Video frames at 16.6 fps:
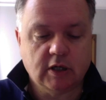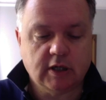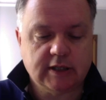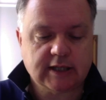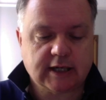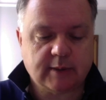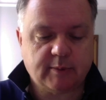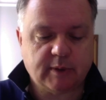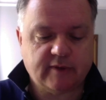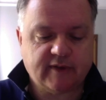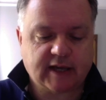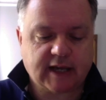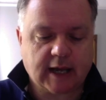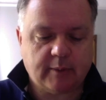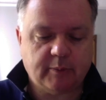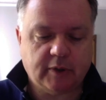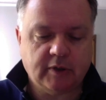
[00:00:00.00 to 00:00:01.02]
take a bit of a
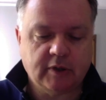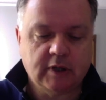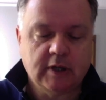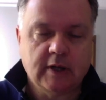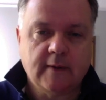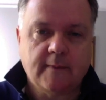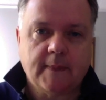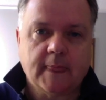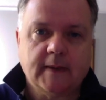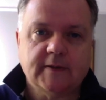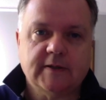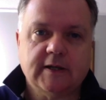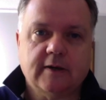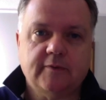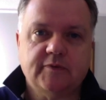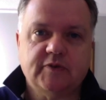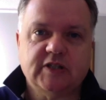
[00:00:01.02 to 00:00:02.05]
gamble.
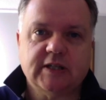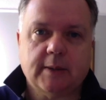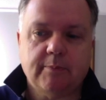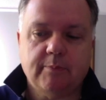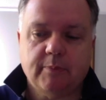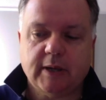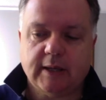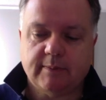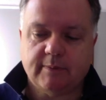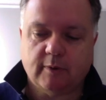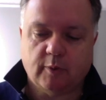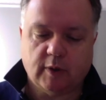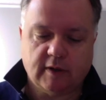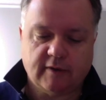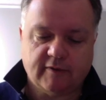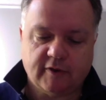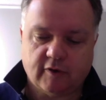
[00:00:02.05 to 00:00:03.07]
So some people
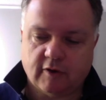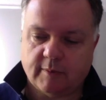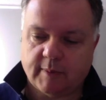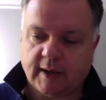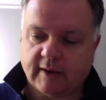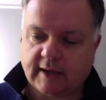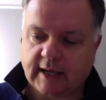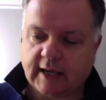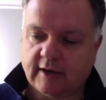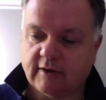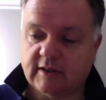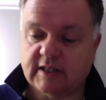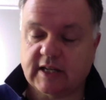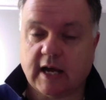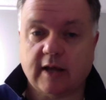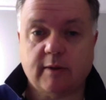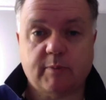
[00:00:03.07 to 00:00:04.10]
would have thought about carrot,
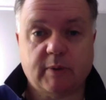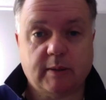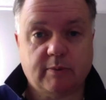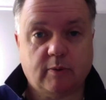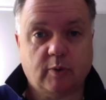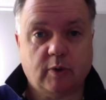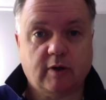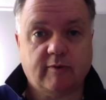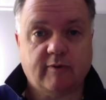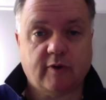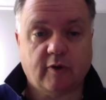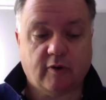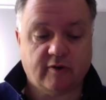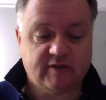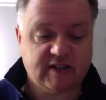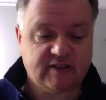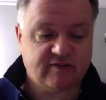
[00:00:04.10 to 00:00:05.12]
other people would have
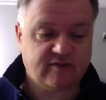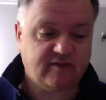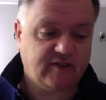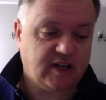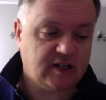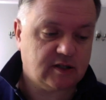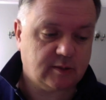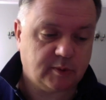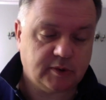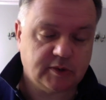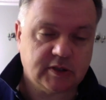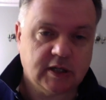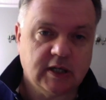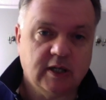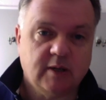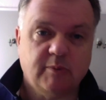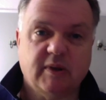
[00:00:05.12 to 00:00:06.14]
thought different vegetables,
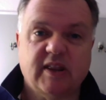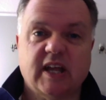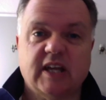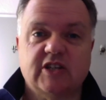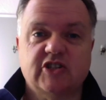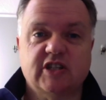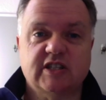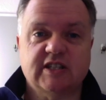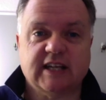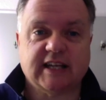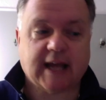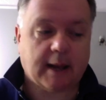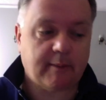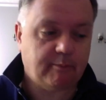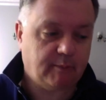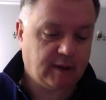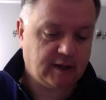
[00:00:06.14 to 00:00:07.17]
but that's just a
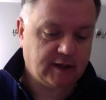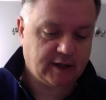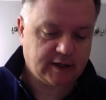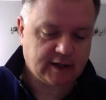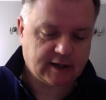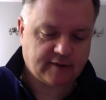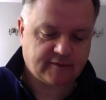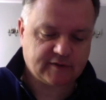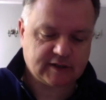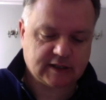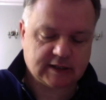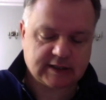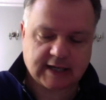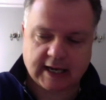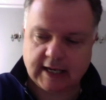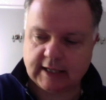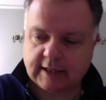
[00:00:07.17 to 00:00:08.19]
gamble that you have to
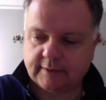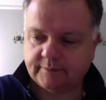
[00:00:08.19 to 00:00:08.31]
take.